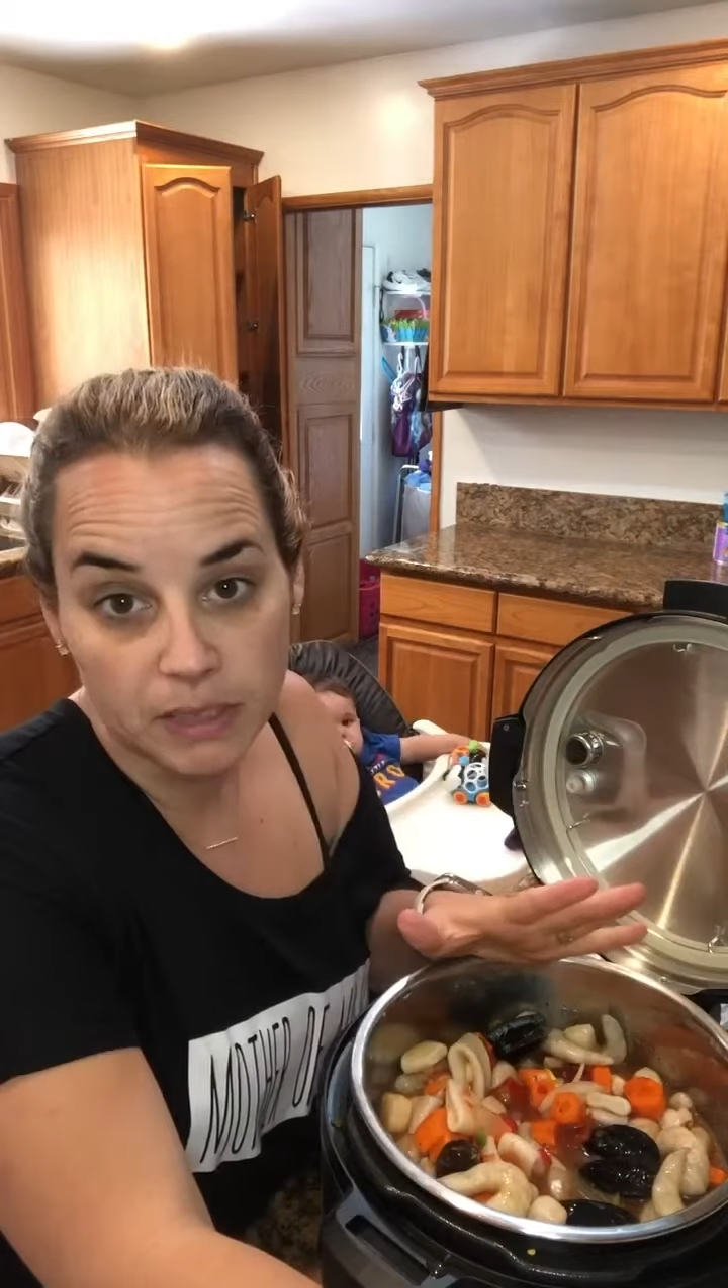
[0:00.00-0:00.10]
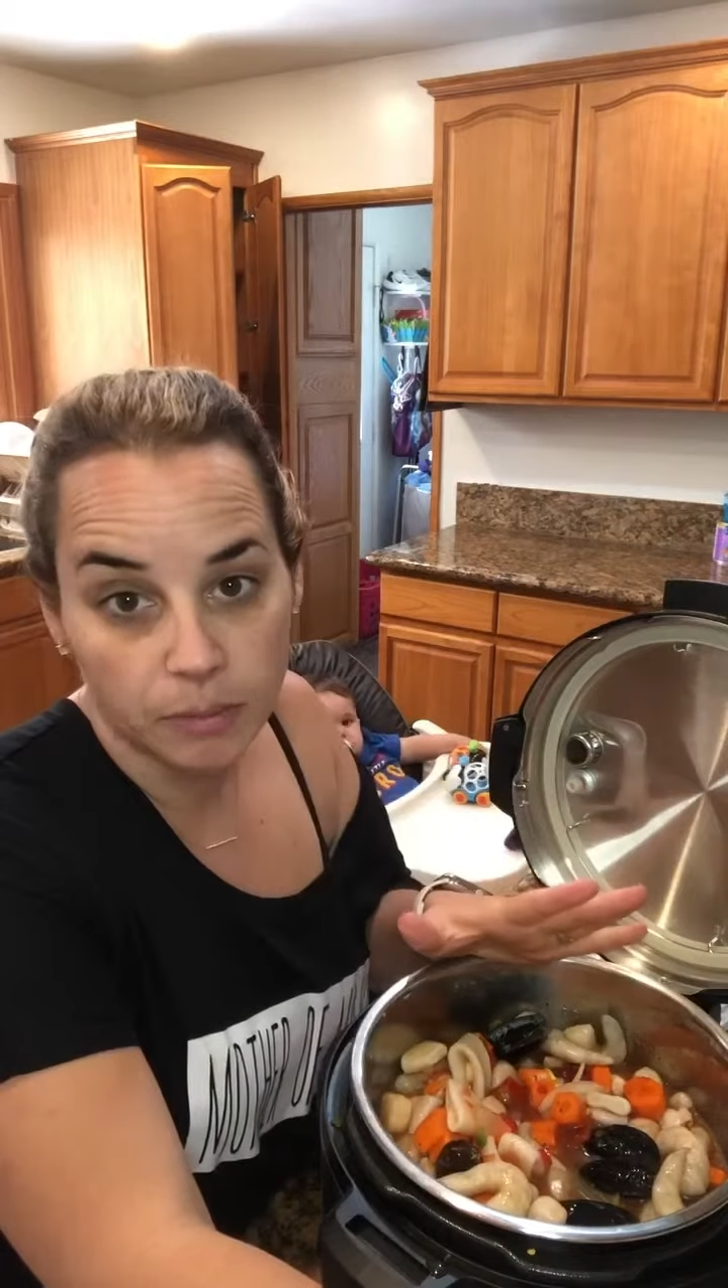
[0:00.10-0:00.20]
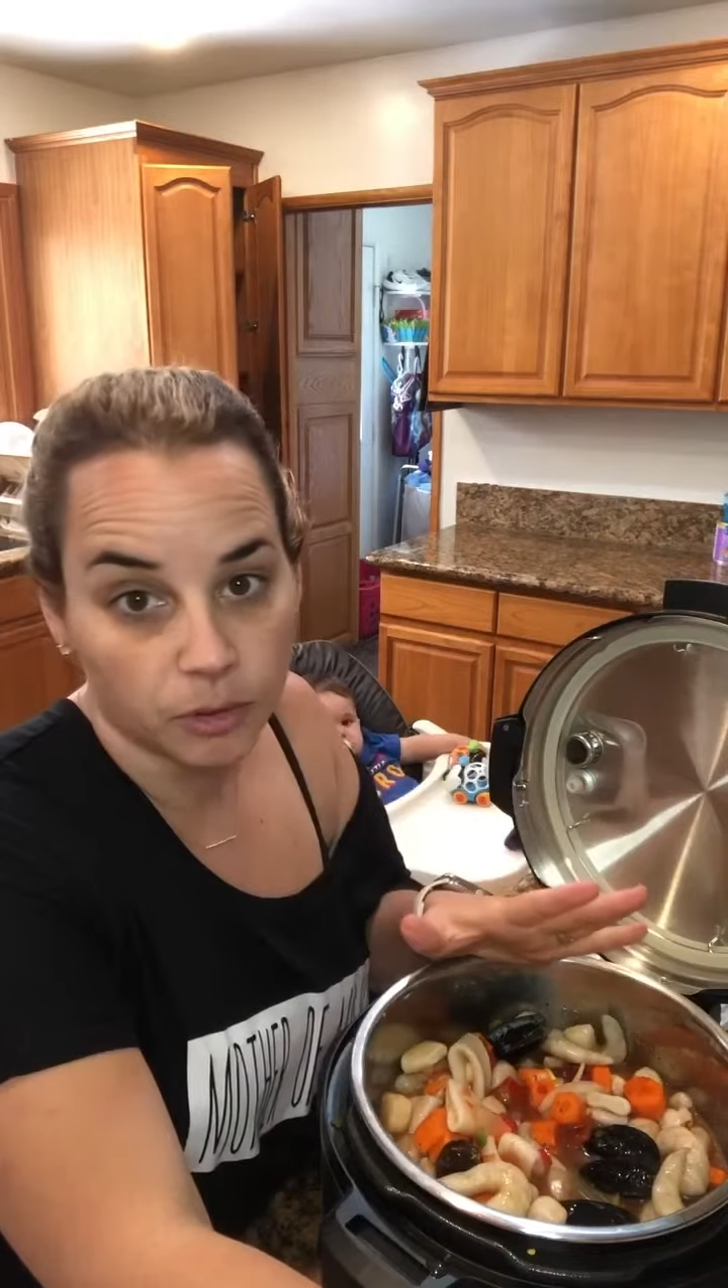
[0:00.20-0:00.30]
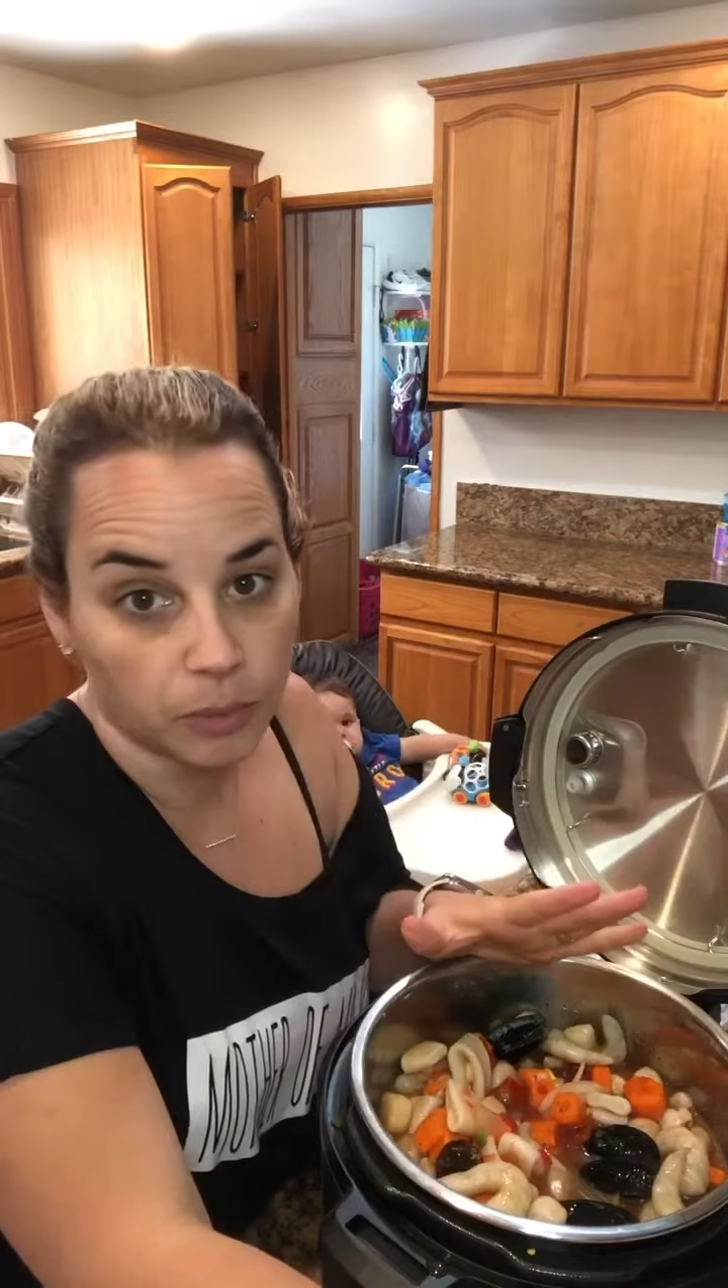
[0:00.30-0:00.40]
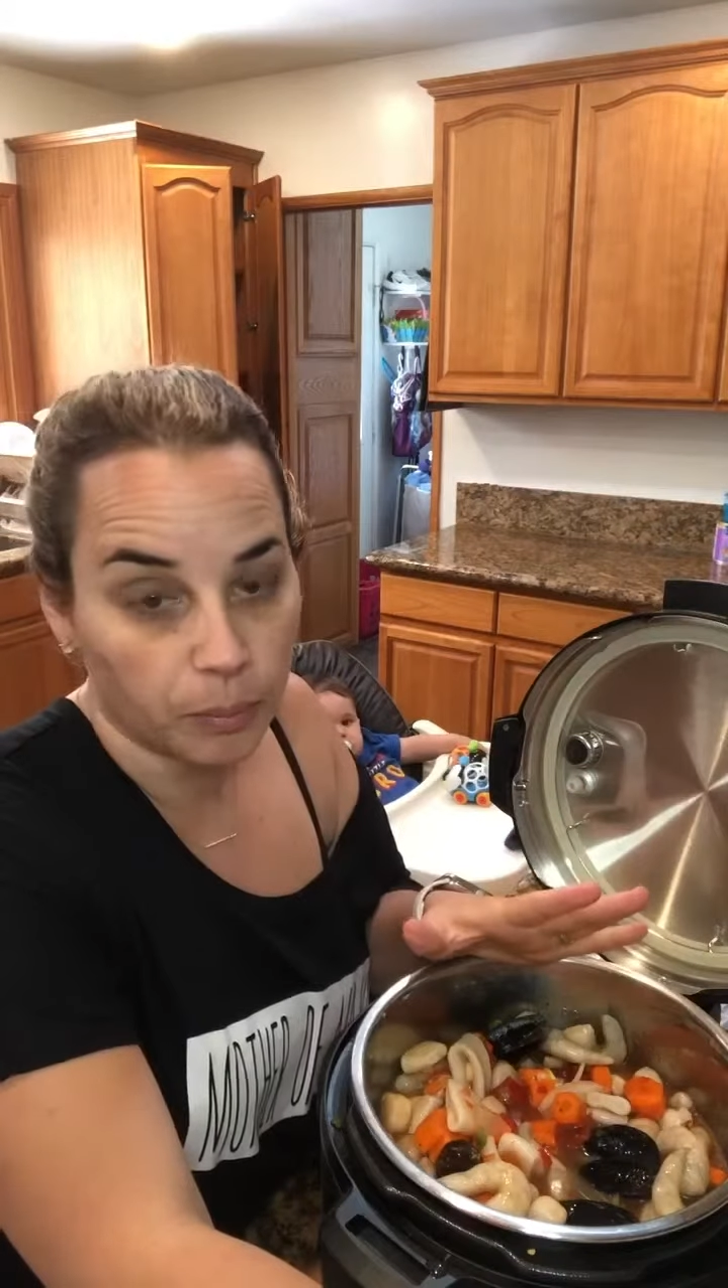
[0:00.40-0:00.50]
to
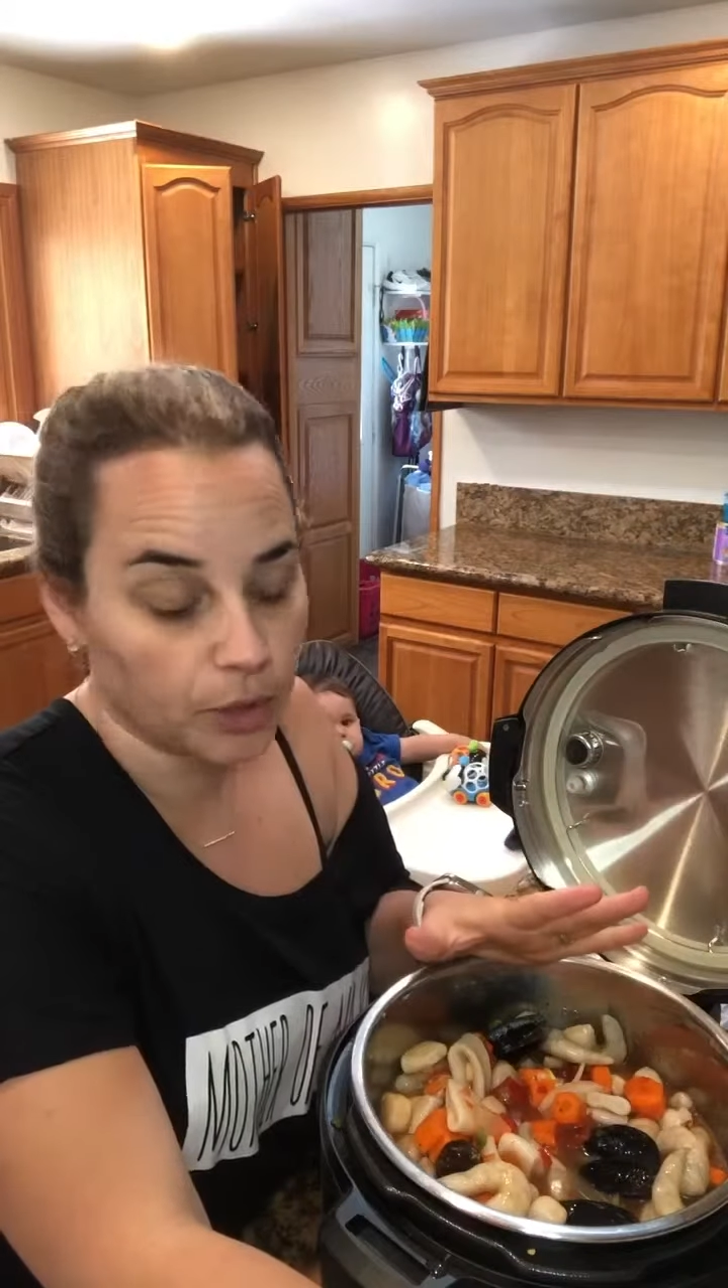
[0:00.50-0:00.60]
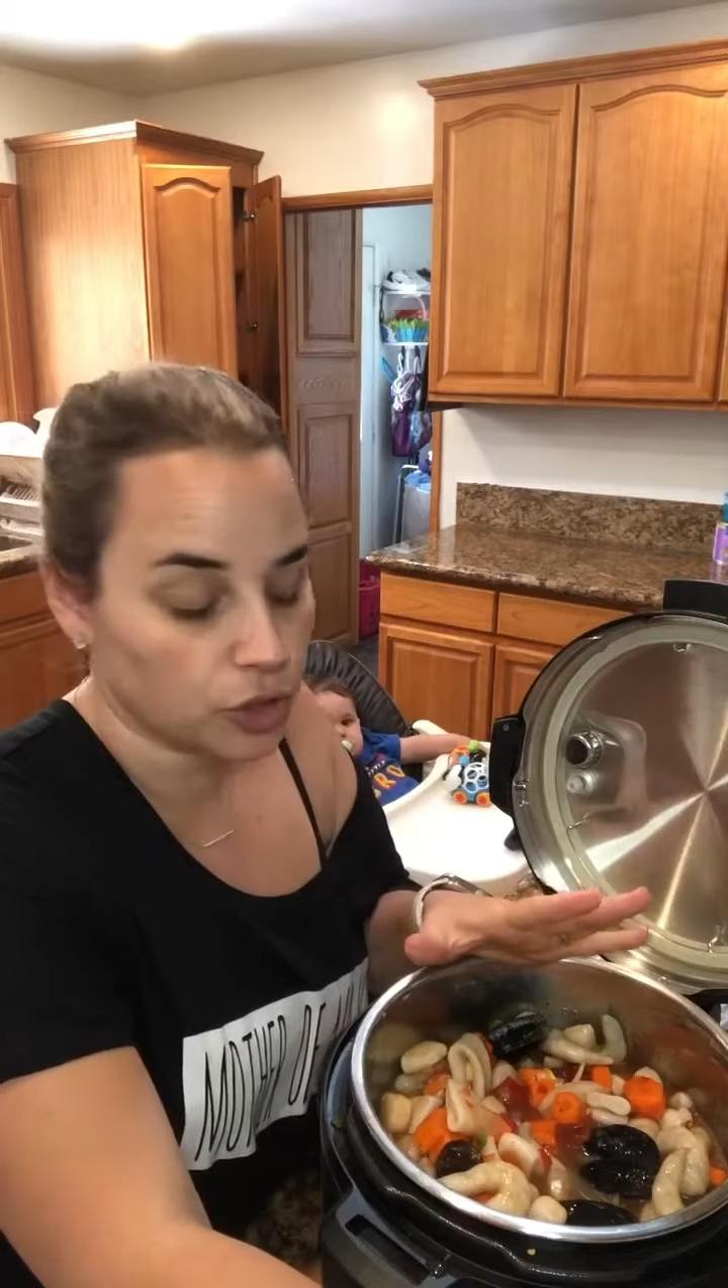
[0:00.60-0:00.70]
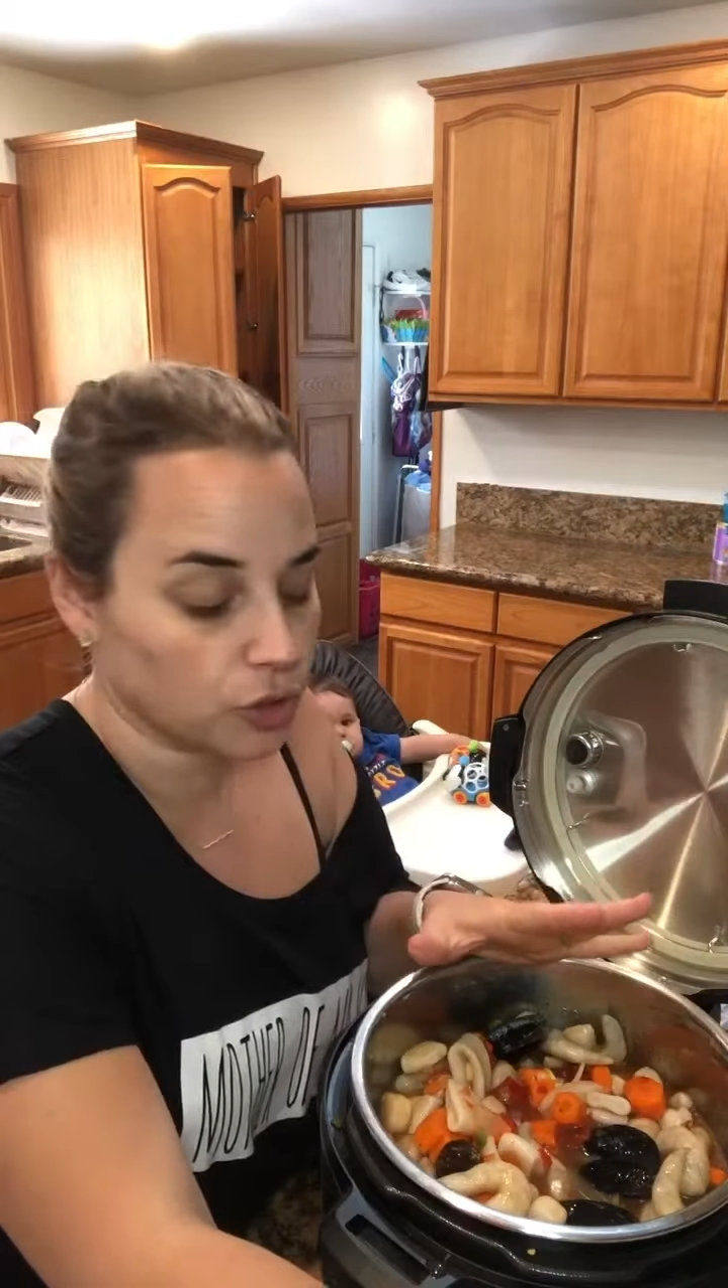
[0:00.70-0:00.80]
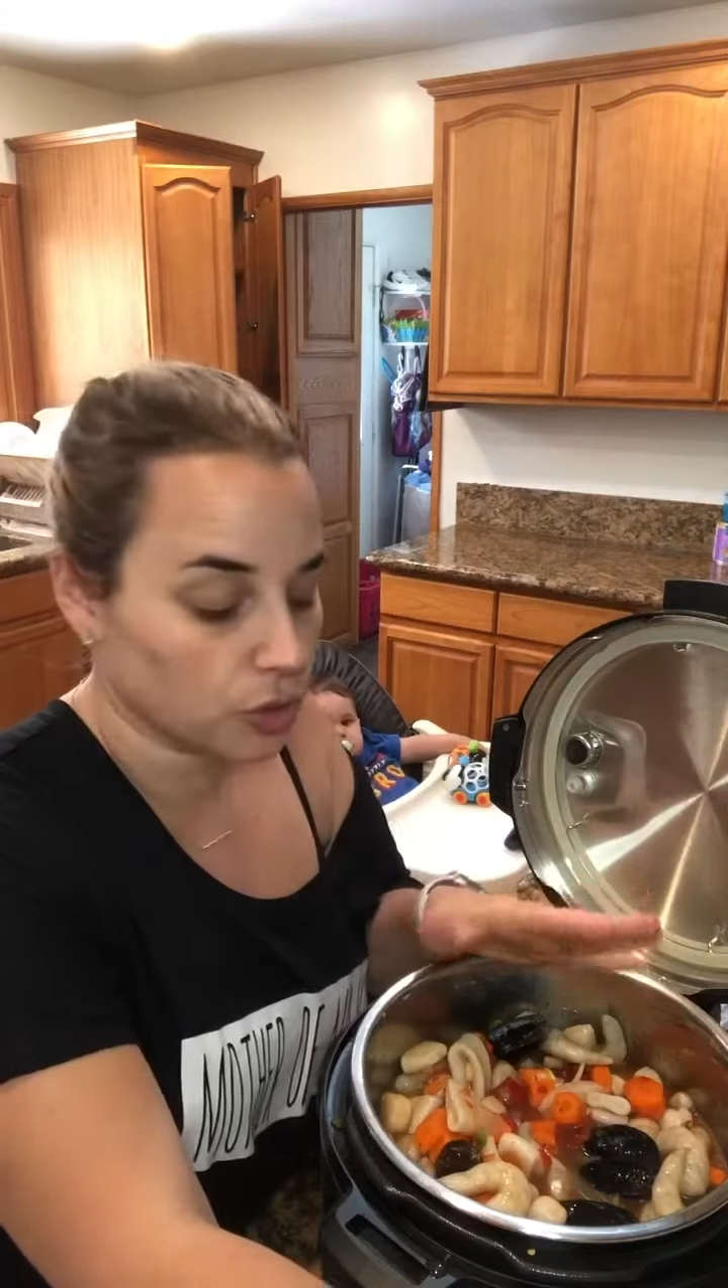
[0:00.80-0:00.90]
build the pressure.